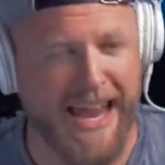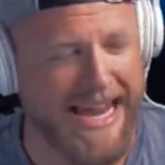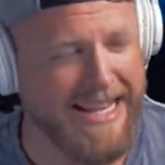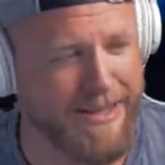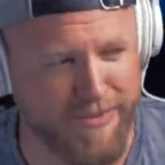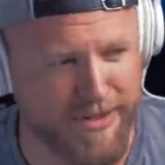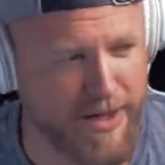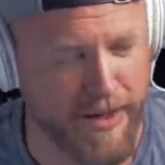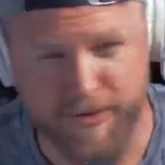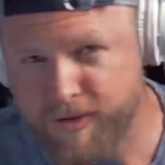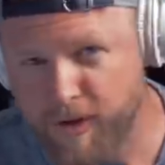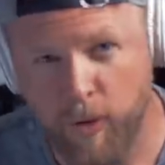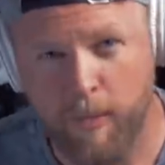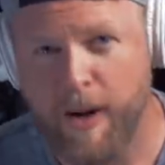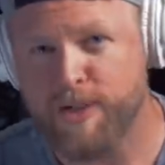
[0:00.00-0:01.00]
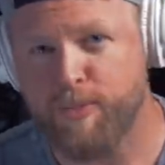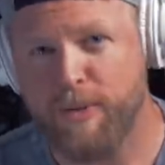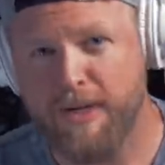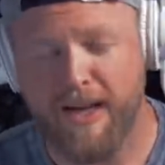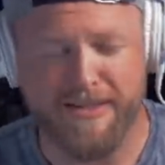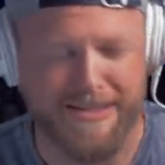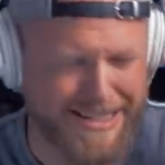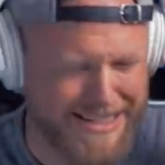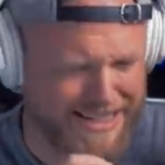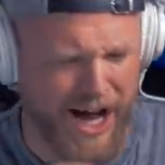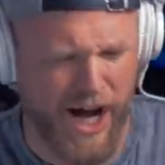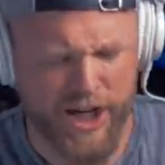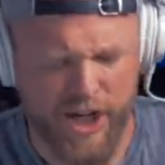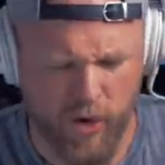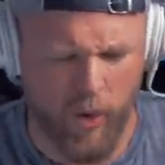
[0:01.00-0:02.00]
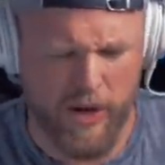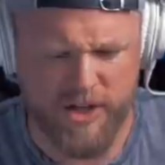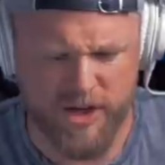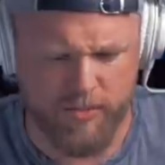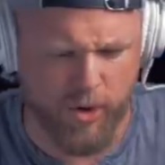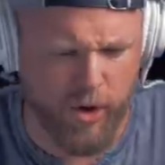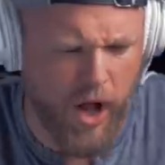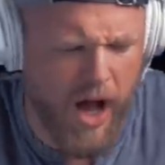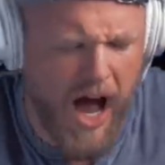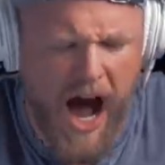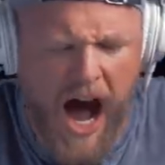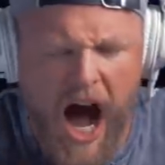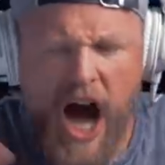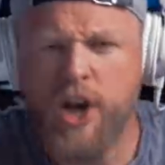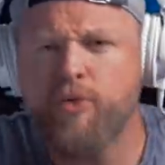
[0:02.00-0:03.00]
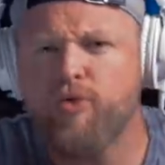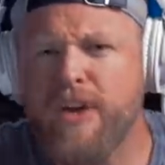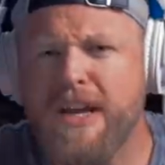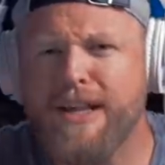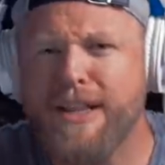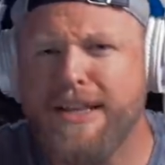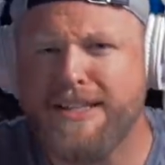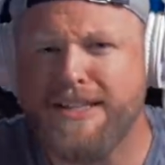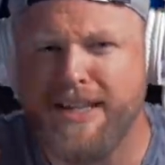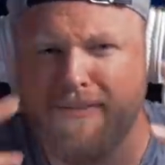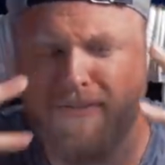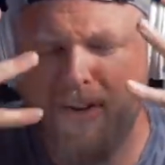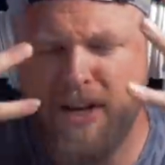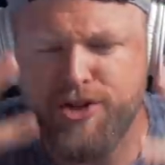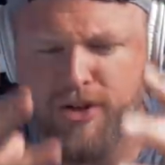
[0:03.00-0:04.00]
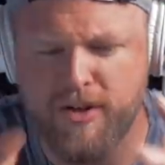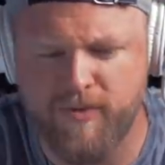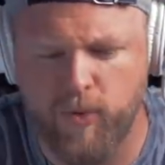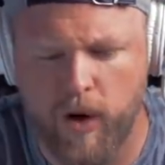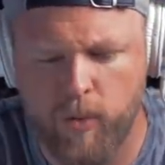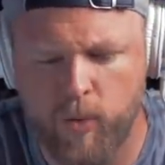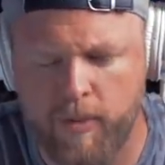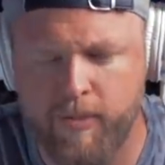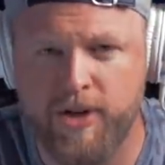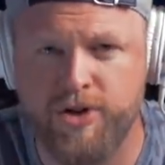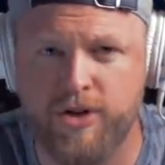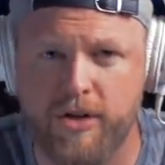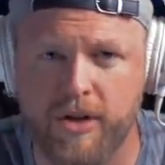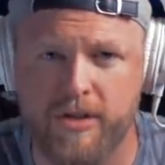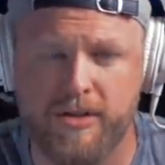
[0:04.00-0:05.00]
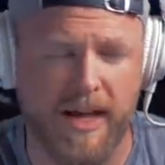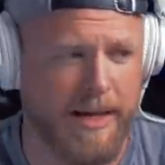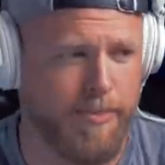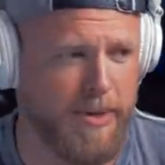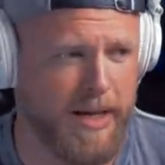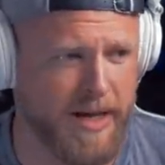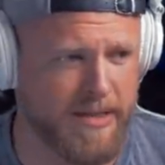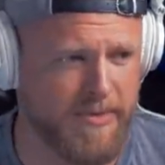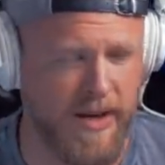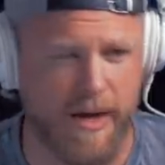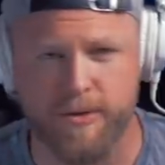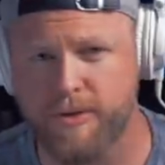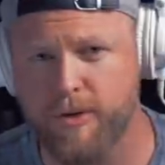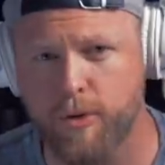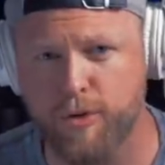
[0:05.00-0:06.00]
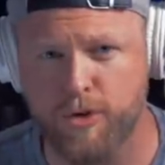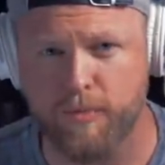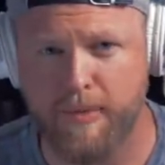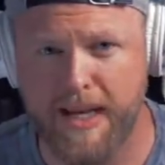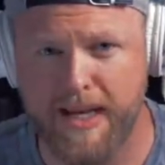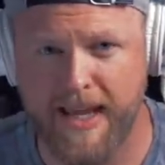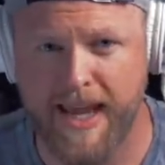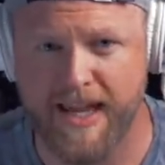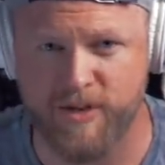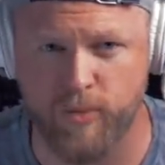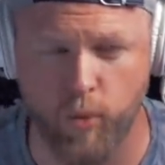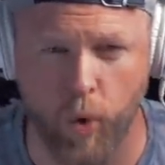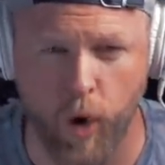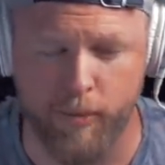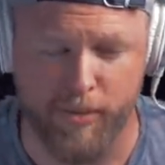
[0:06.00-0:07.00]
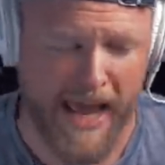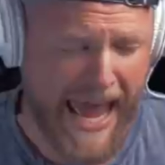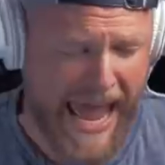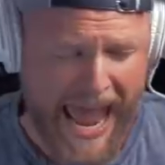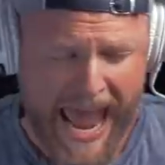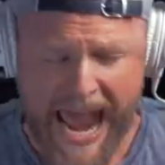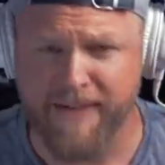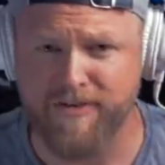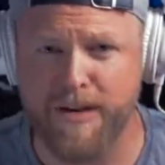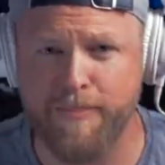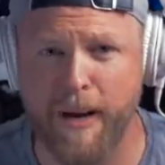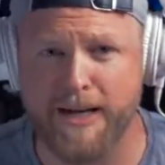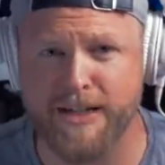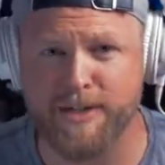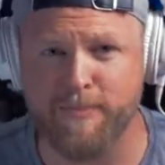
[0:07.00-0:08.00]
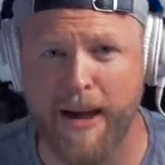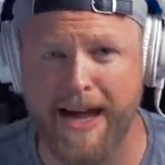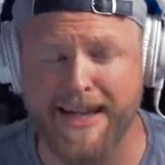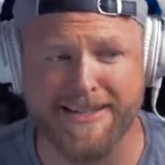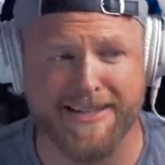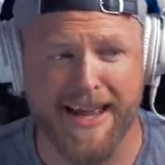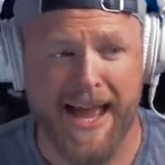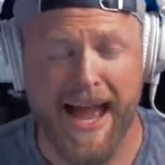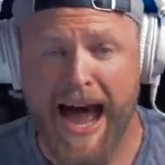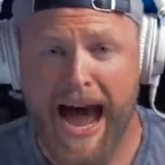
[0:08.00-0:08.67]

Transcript: and hate themselves so much because of this unquenchable, unrealistic vision of what women should look like because of how social media has warped everybody's minds.